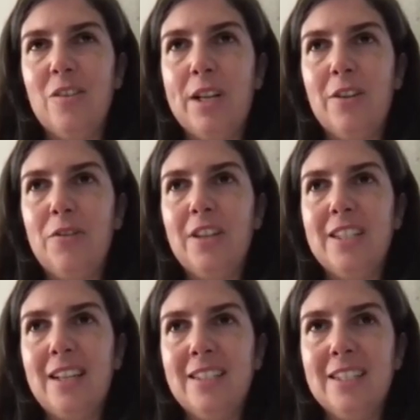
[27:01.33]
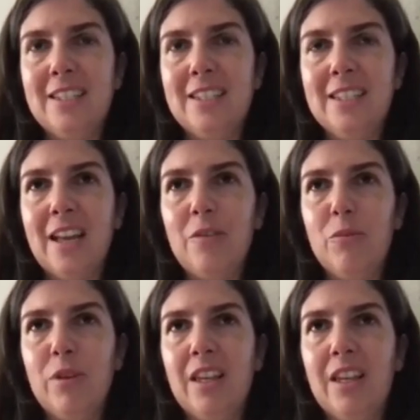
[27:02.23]
one of the sentences
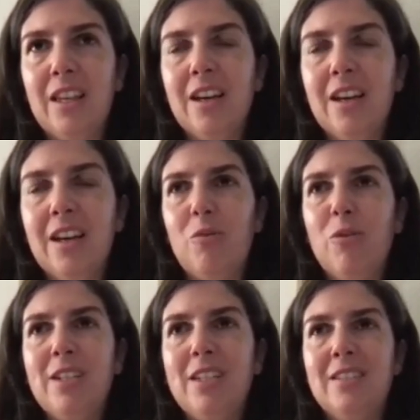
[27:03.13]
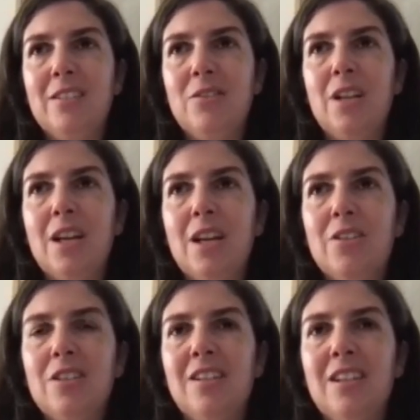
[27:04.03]
that we wrote in the
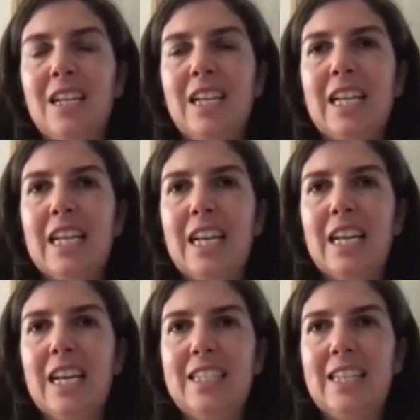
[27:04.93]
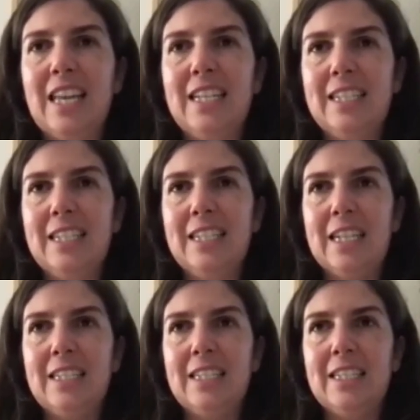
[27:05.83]
introduction is this idea
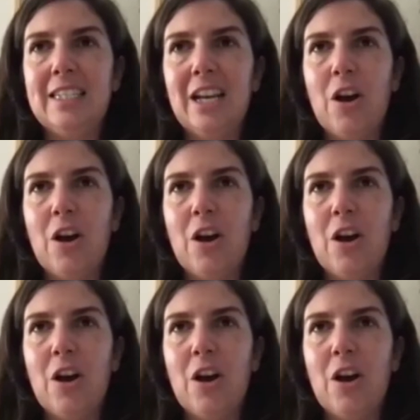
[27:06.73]
that